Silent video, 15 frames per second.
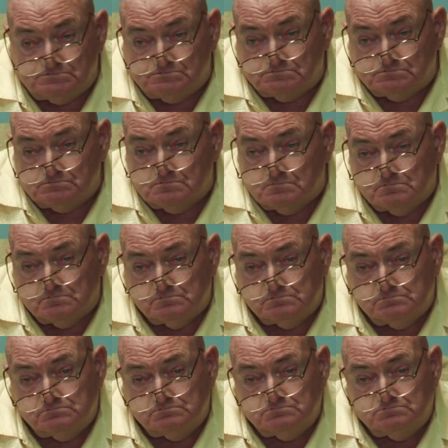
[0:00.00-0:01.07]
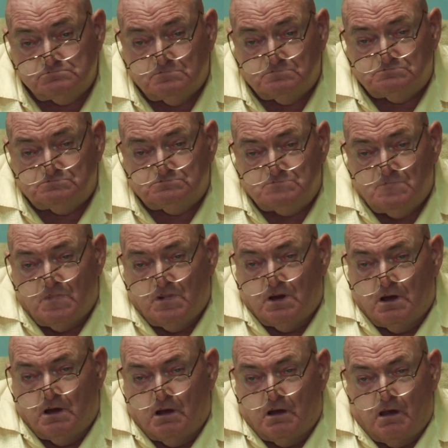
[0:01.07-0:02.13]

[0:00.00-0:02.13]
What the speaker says: (no one is talking)